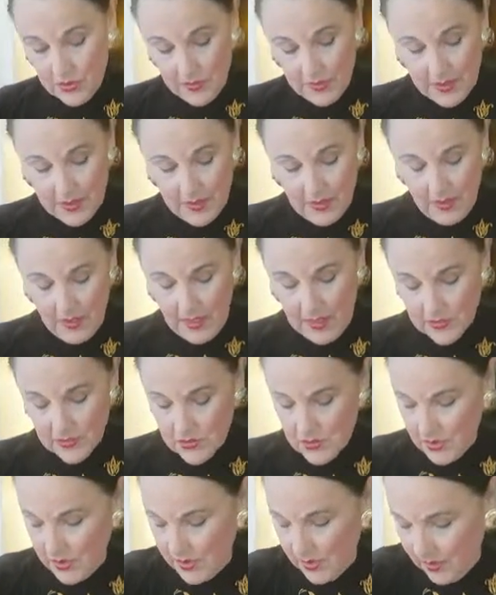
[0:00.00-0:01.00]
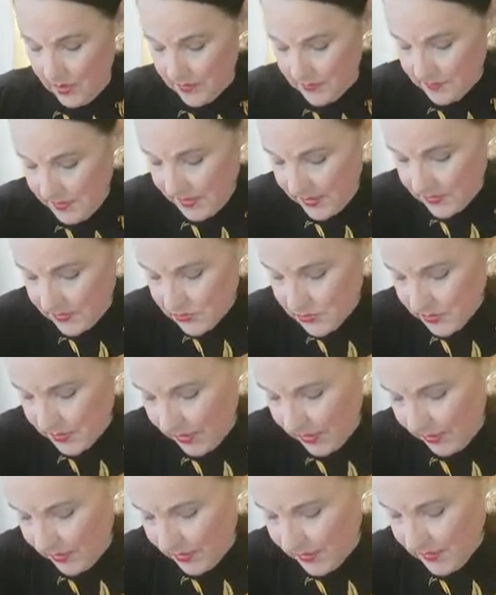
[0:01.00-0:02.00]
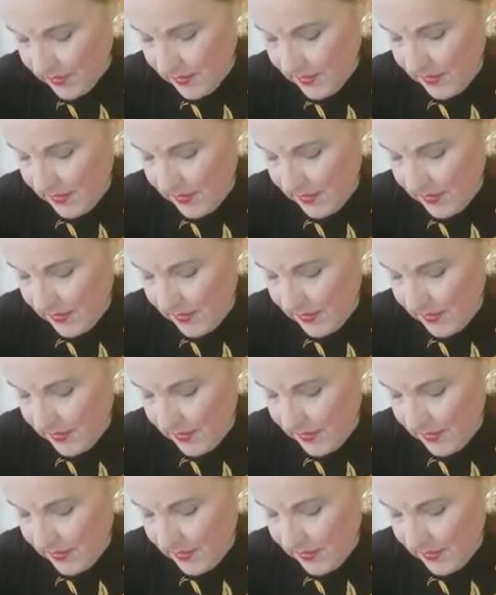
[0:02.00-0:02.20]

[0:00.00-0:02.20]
the collection on Patreon,